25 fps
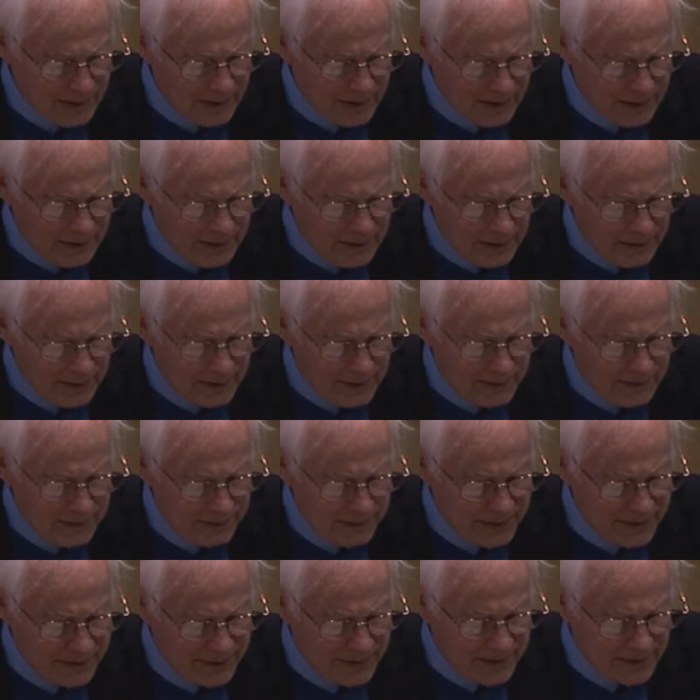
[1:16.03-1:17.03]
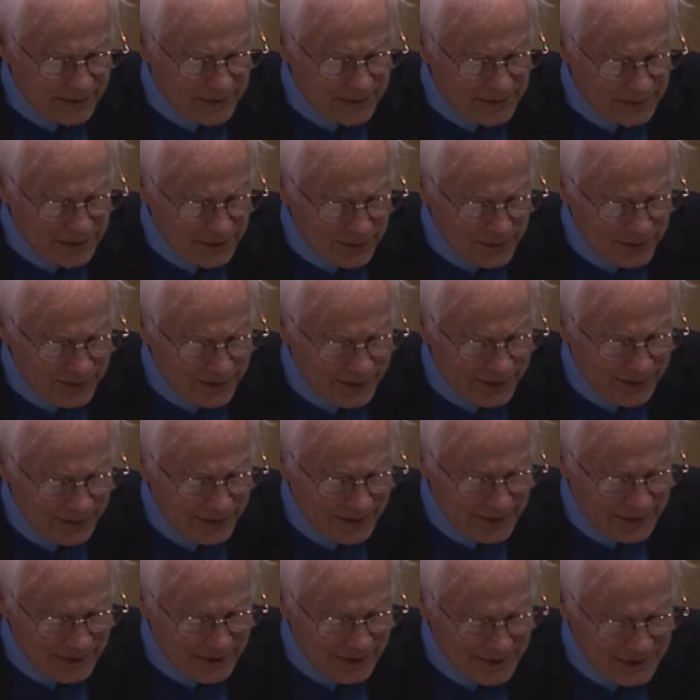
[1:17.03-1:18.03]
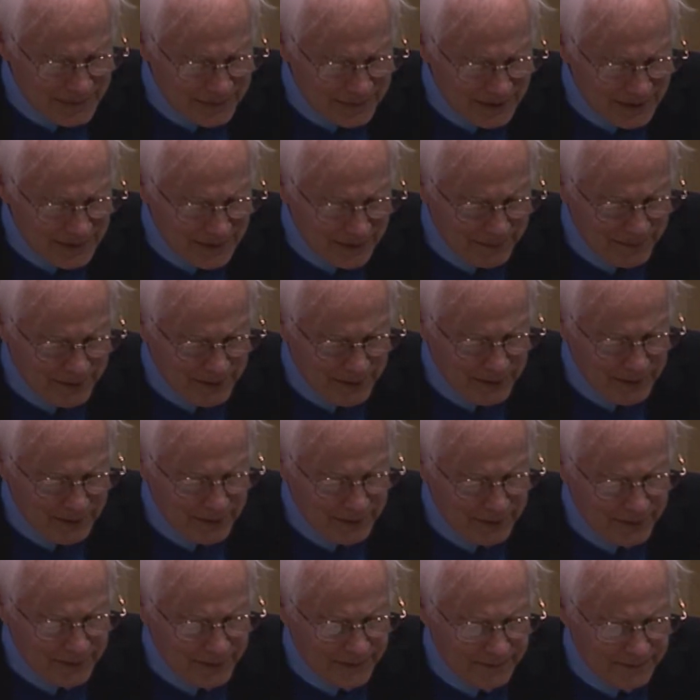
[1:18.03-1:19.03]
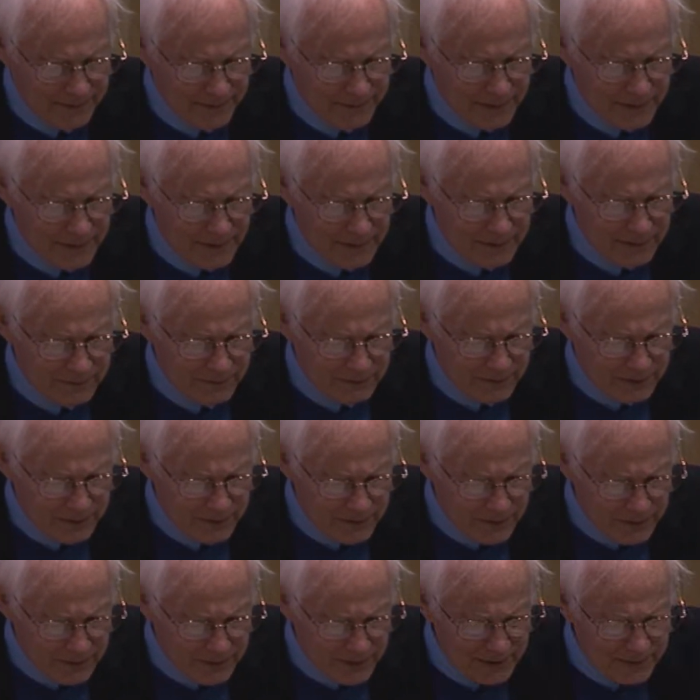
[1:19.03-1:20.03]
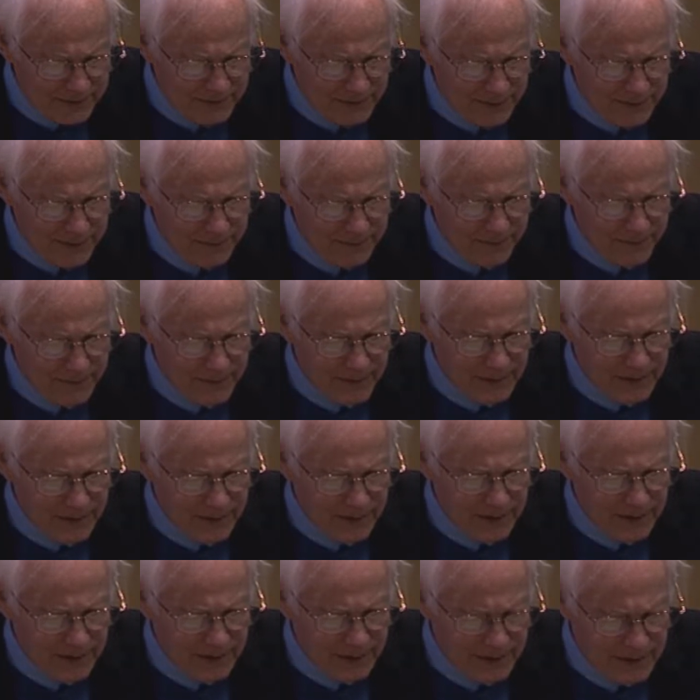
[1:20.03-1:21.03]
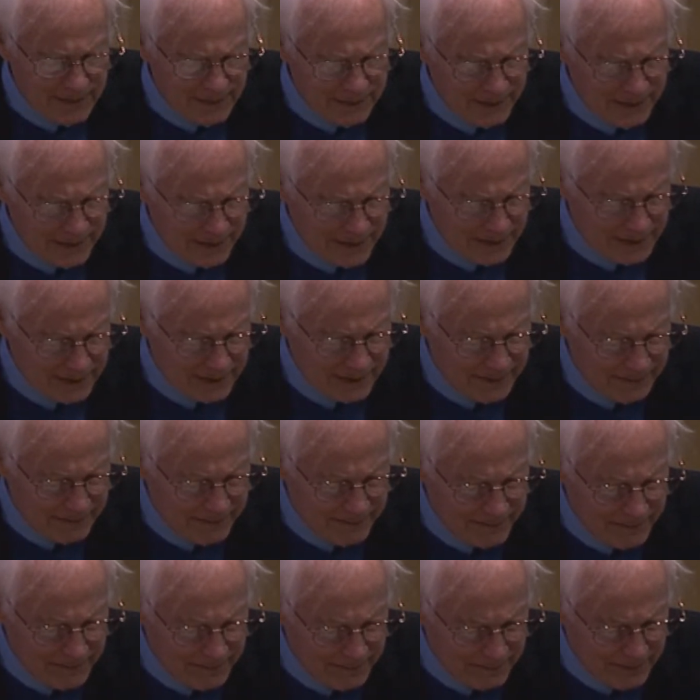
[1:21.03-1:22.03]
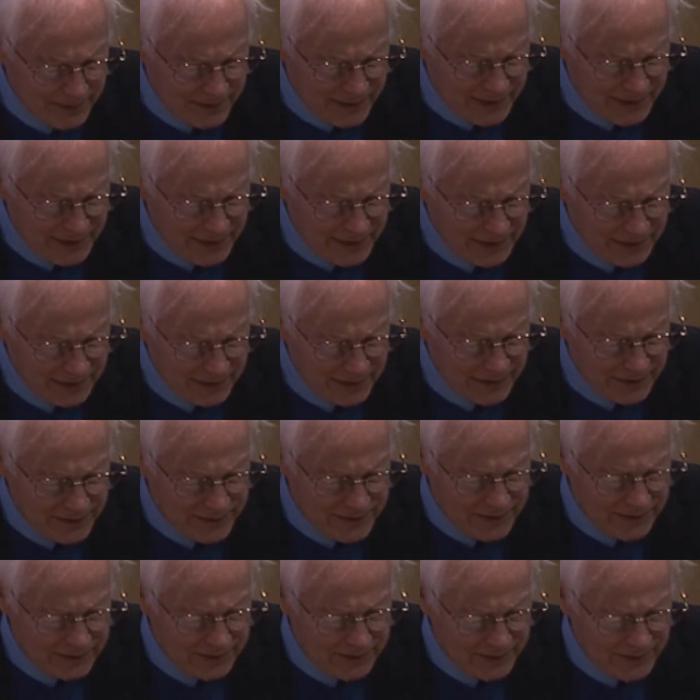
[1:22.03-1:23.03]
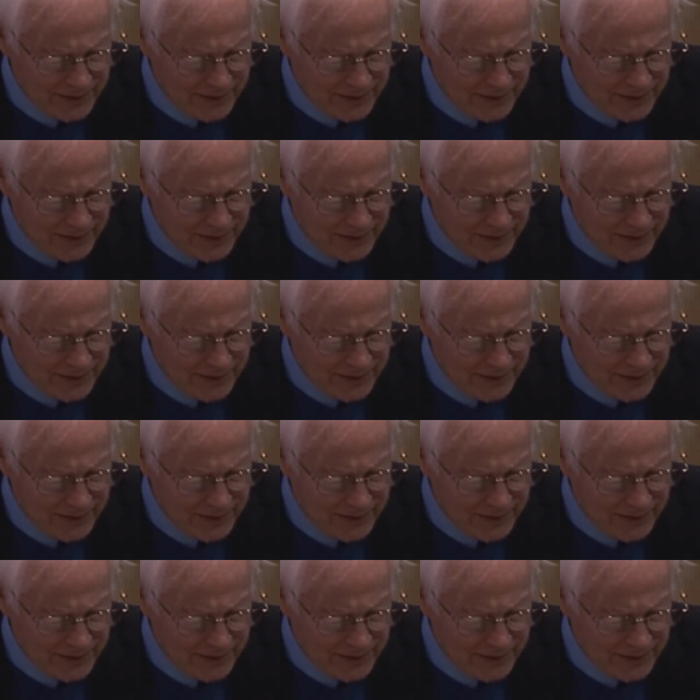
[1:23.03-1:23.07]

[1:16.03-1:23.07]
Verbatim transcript: Uh, but there is no doubt that it's becoming harder for thoughtful, uh, independent minded leadership